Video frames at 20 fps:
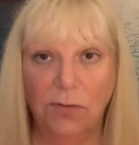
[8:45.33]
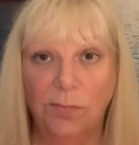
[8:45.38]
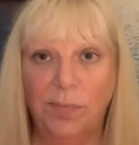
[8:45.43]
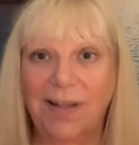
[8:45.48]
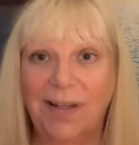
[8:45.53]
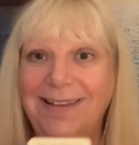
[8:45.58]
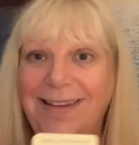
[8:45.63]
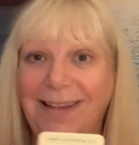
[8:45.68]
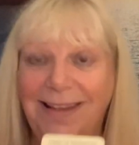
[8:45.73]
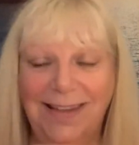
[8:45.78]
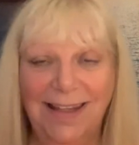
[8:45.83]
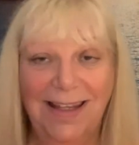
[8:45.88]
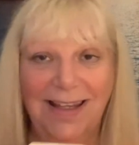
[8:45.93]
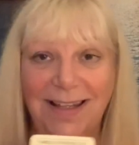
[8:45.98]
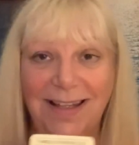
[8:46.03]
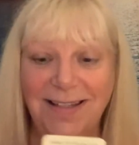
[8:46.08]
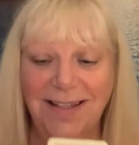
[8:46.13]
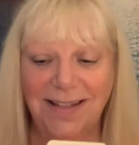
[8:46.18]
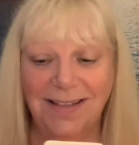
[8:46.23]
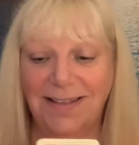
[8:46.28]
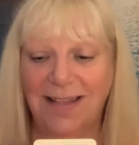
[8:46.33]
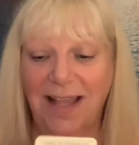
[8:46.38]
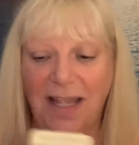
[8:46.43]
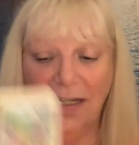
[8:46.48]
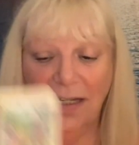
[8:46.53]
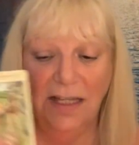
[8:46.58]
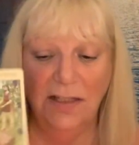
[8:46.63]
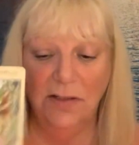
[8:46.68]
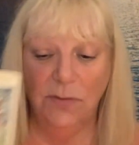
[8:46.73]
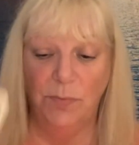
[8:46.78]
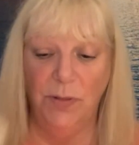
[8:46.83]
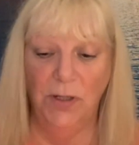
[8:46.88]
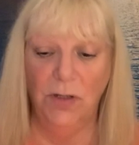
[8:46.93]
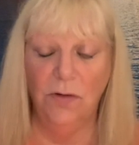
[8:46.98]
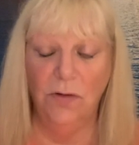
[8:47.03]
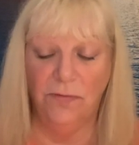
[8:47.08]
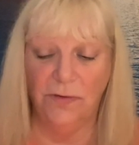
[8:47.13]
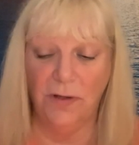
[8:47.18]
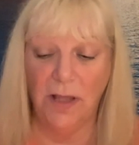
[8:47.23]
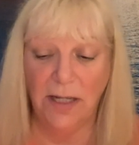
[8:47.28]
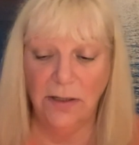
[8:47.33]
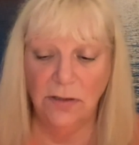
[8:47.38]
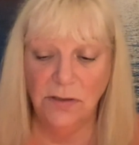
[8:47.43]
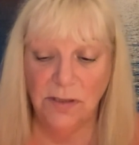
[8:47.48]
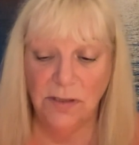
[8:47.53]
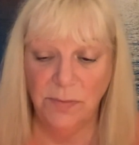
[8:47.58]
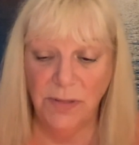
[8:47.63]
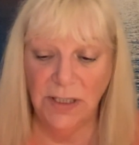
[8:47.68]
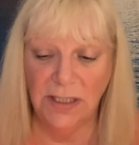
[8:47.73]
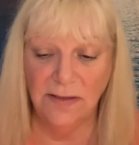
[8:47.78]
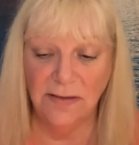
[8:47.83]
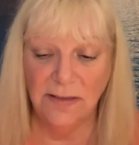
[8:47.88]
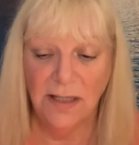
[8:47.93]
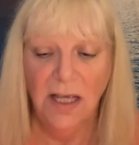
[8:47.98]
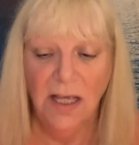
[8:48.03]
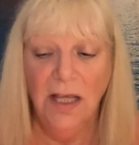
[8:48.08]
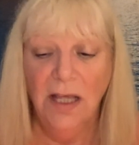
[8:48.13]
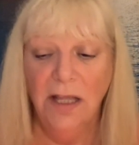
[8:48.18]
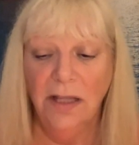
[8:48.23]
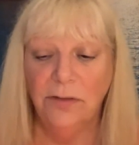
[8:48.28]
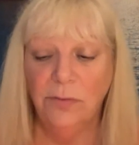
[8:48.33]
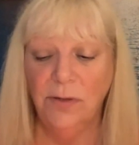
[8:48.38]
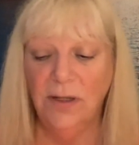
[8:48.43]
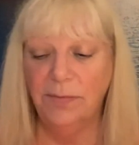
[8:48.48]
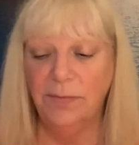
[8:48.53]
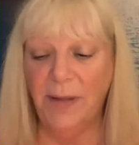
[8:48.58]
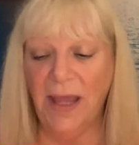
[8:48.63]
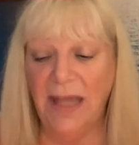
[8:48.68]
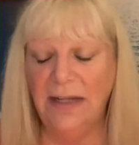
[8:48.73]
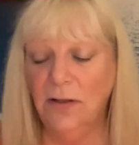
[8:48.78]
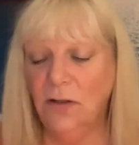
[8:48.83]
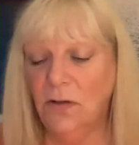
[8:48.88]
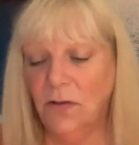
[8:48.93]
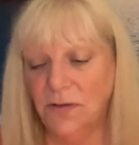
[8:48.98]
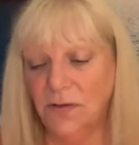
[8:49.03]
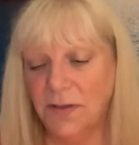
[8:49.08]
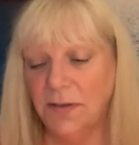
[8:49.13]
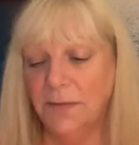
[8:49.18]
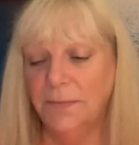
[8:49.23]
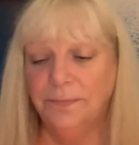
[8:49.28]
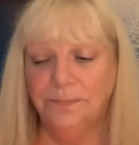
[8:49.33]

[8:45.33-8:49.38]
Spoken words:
But the thing is that it's beautiful energy because Three of Pentacles